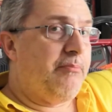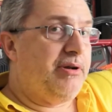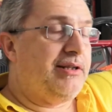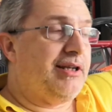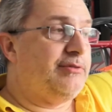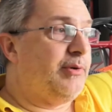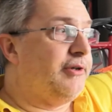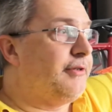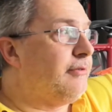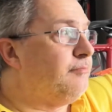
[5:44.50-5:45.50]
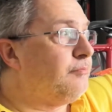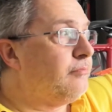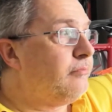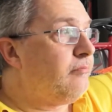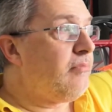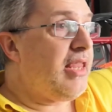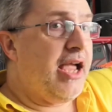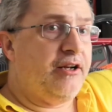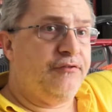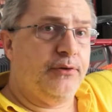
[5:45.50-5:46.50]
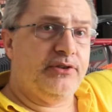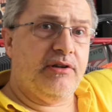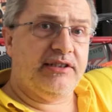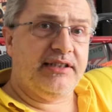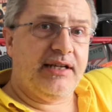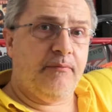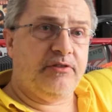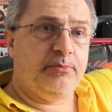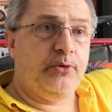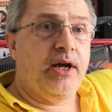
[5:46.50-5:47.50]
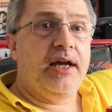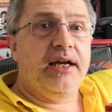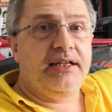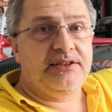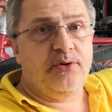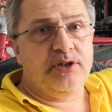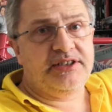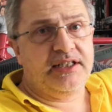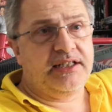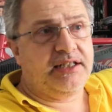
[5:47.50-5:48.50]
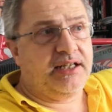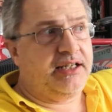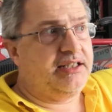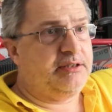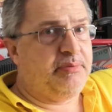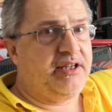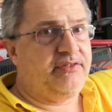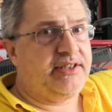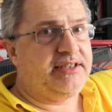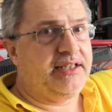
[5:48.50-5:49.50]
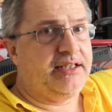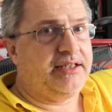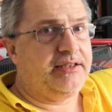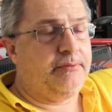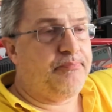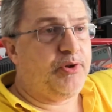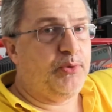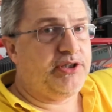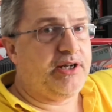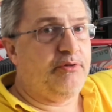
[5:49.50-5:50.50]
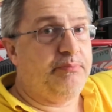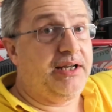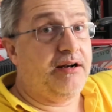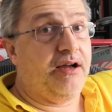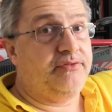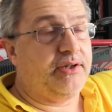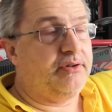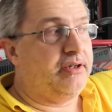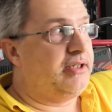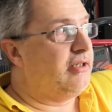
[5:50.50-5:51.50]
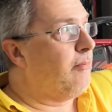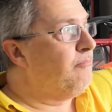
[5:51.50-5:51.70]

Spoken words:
But it does work, and it feels nice and comfortable. It's not a silicon lead; it's a PVC lead, which I know Big Clive don't like.